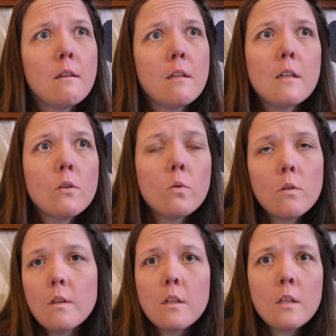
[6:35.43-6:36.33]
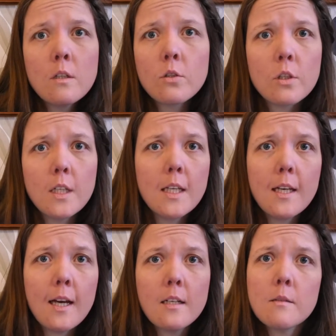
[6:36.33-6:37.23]
that all of the country
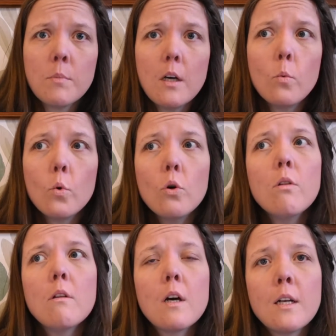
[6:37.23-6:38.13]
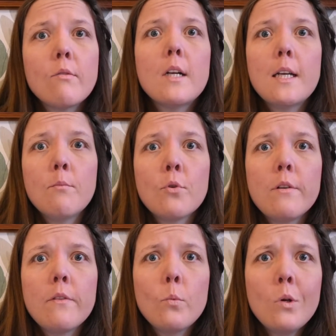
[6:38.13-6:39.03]
had to buy wool, and it really
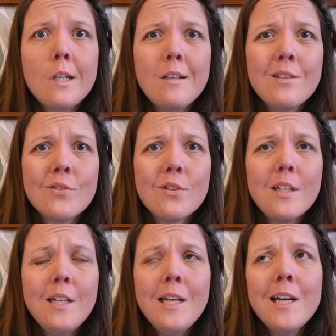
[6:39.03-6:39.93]
improved the wool industry.